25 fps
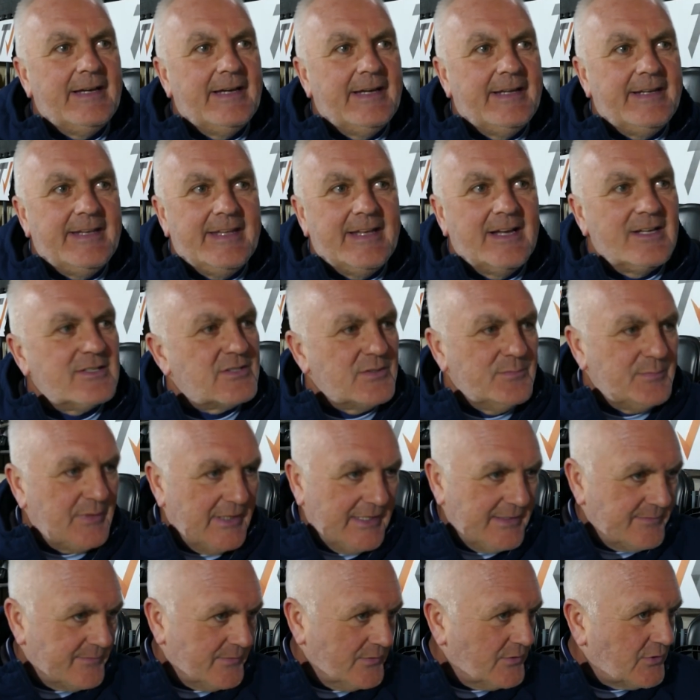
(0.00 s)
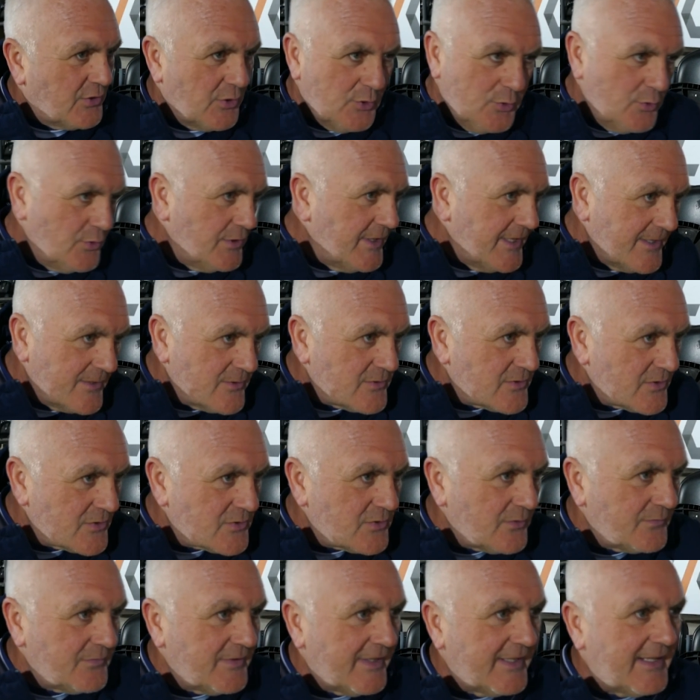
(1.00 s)
And he hasn't played for 2 years or
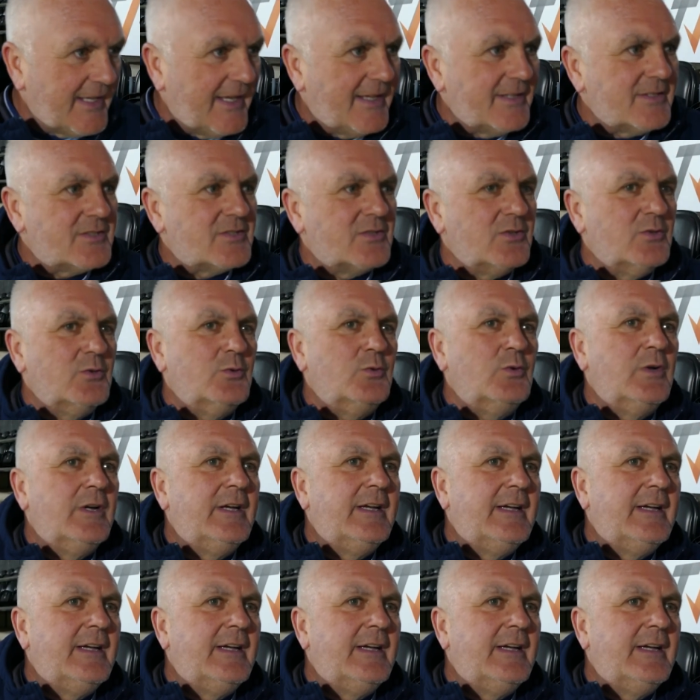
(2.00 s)
something like that. So